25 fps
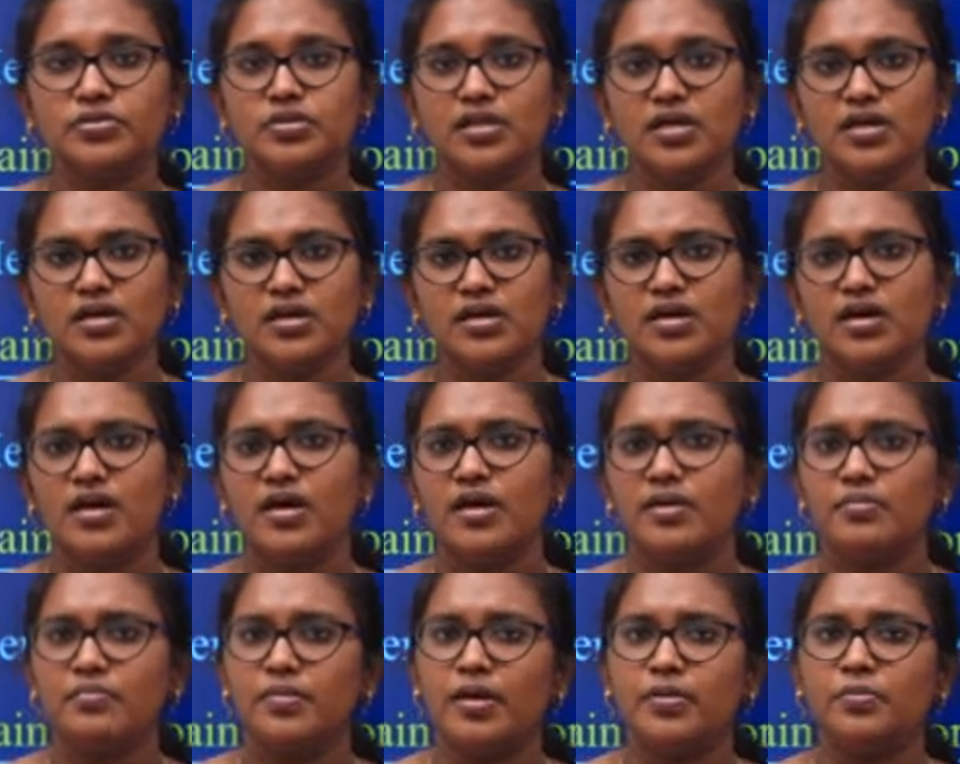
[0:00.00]
the
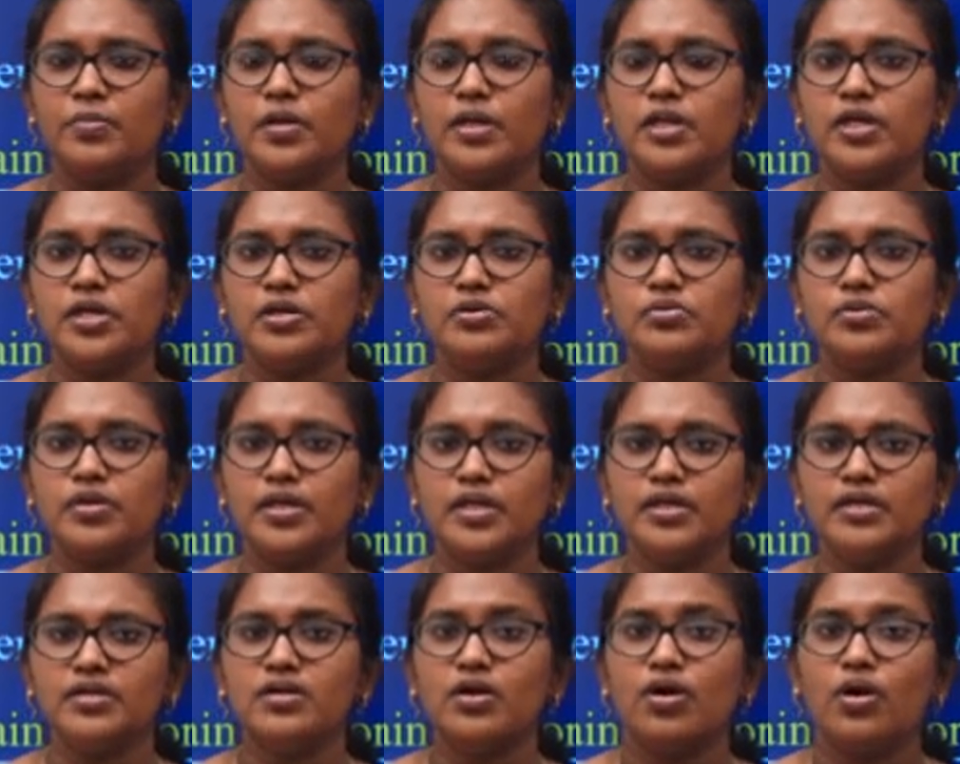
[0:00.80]
memory
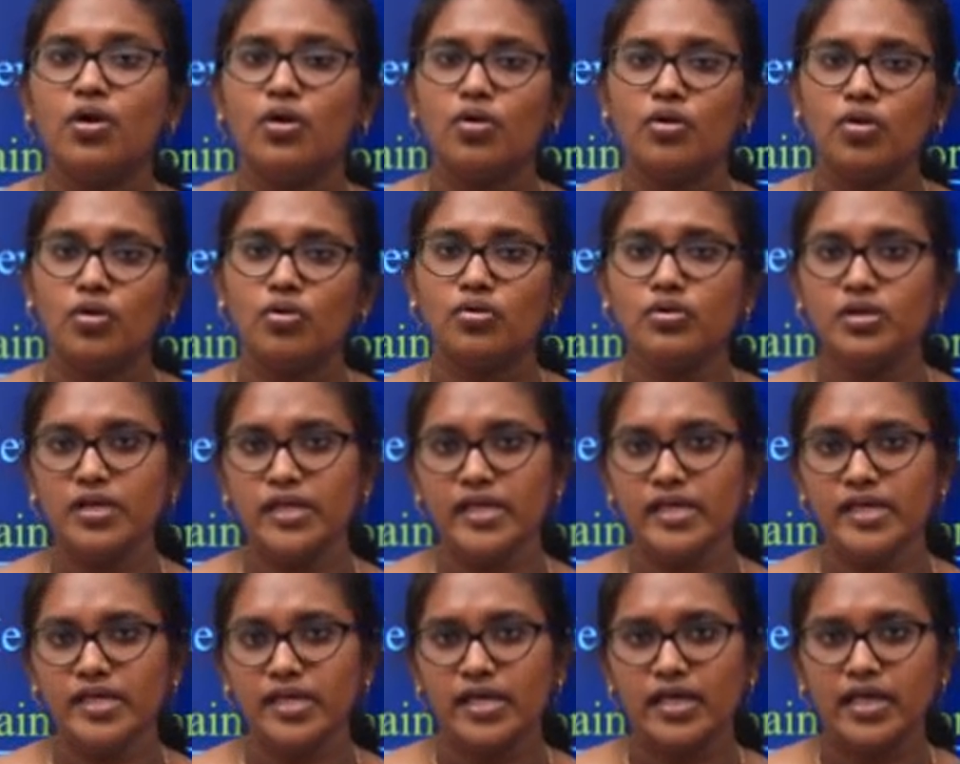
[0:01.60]
unit only